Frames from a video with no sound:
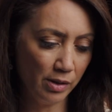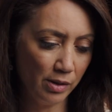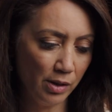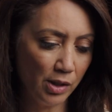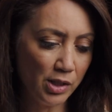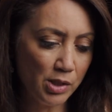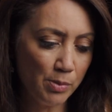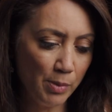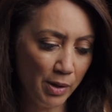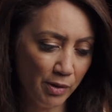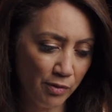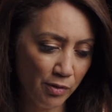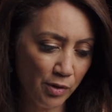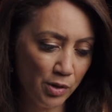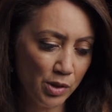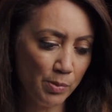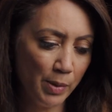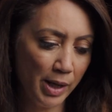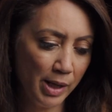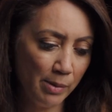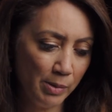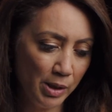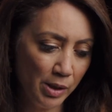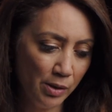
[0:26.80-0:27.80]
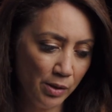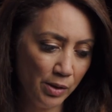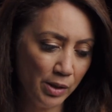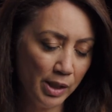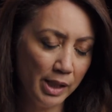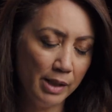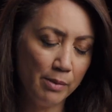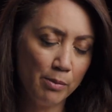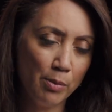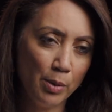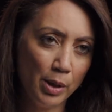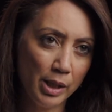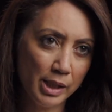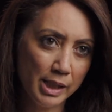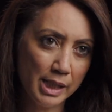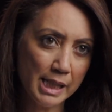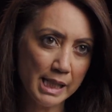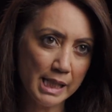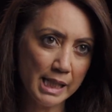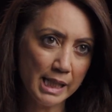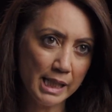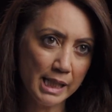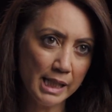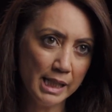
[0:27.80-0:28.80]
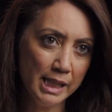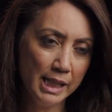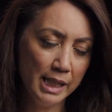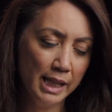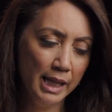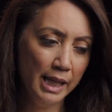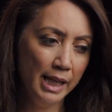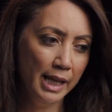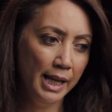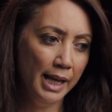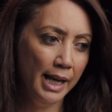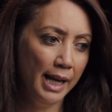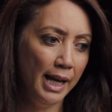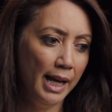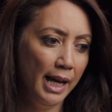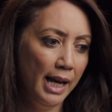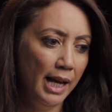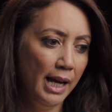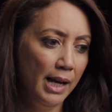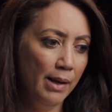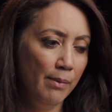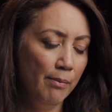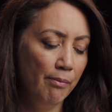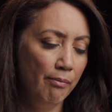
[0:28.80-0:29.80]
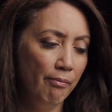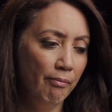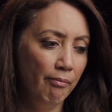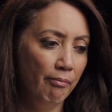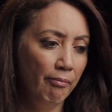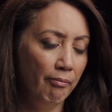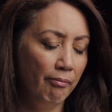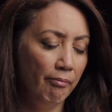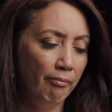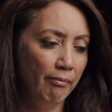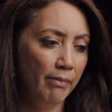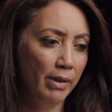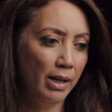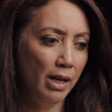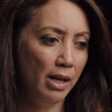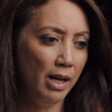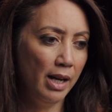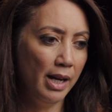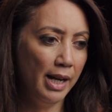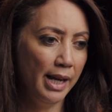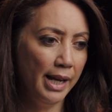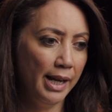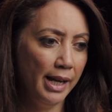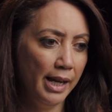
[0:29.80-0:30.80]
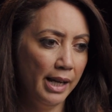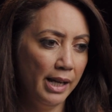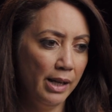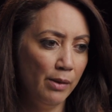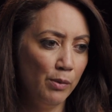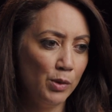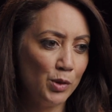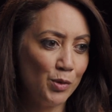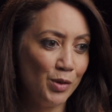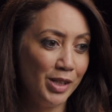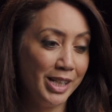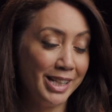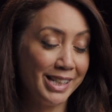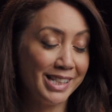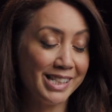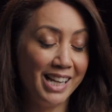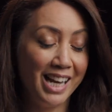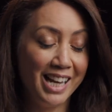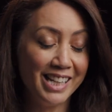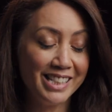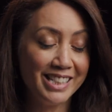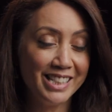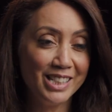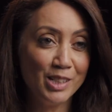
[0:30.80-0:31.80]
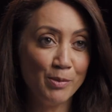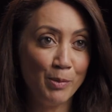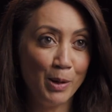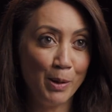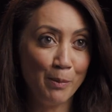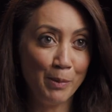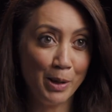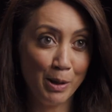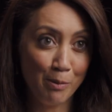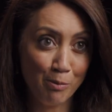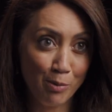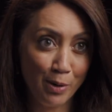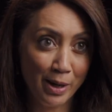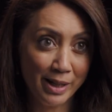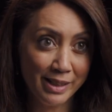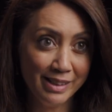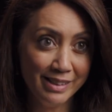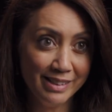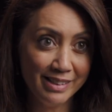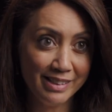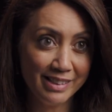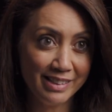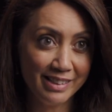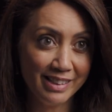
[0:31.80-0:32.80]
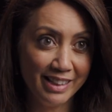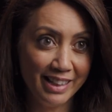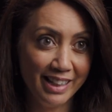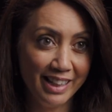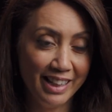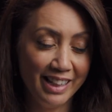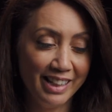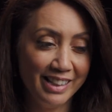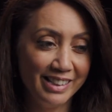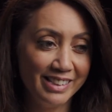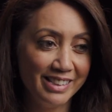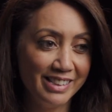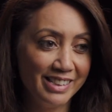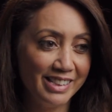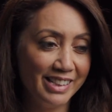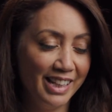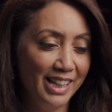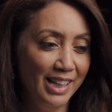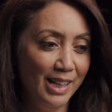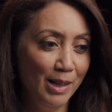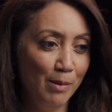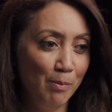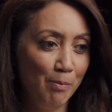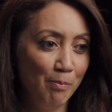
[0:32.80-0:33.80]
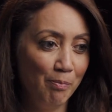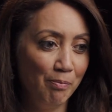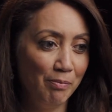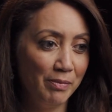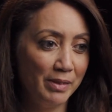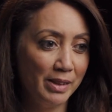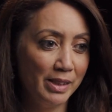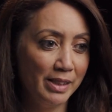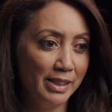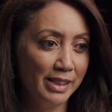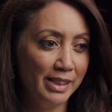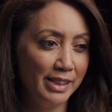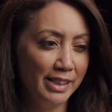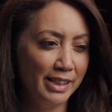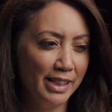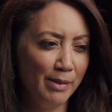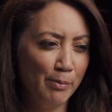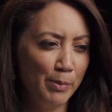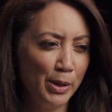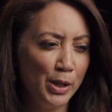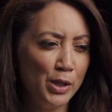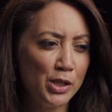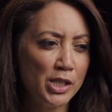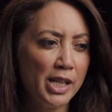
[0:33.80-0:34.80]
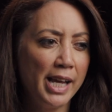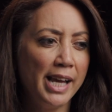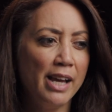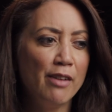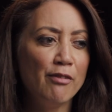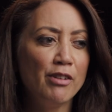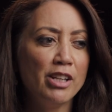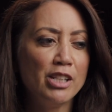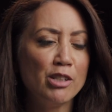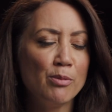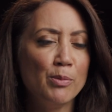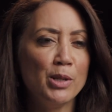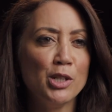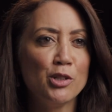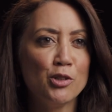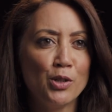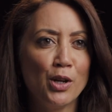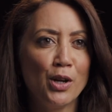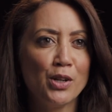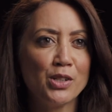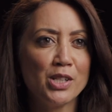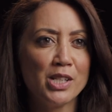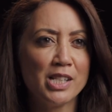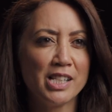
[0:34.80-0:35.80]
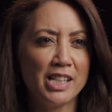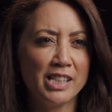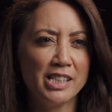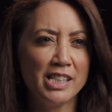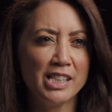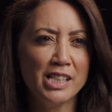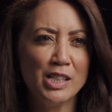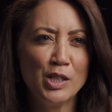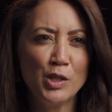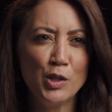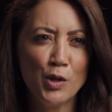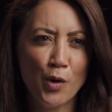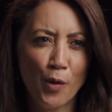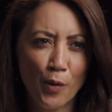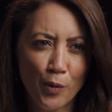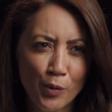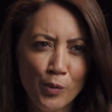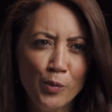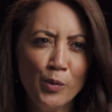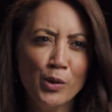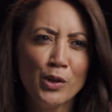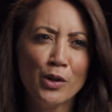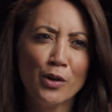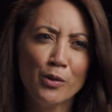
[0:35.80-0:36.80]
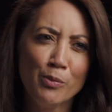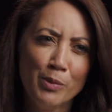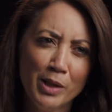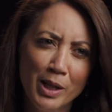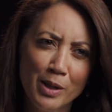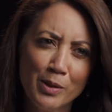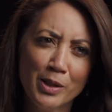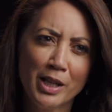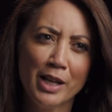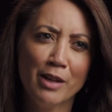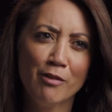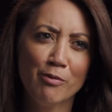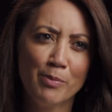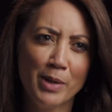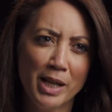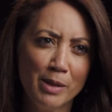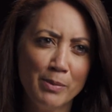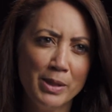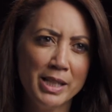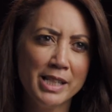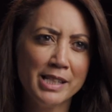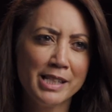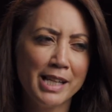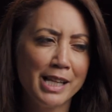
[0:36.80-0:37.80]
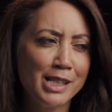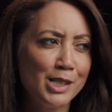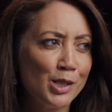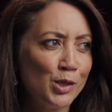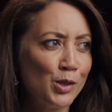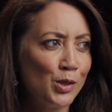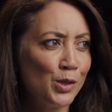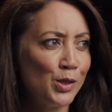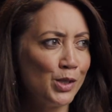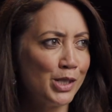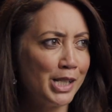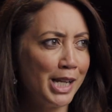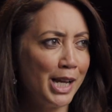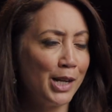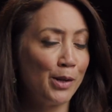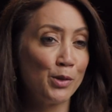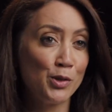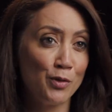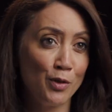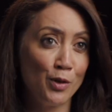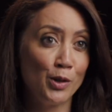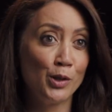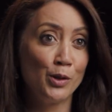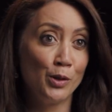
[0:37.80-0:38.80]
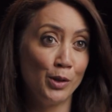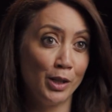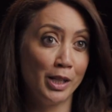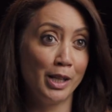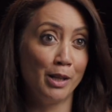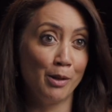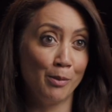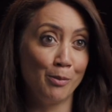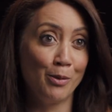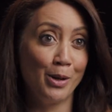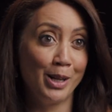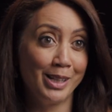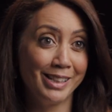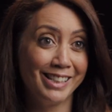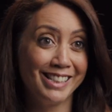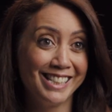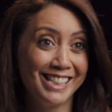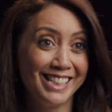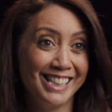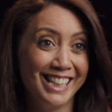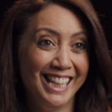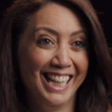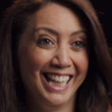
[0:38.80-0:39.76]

Lost my first baby early in pregnancy. I was really excited about being pregnant, and because I have endometriosis, I didn't know whether I'd be able to have babies. As it turns out, I was very good at getting pregnant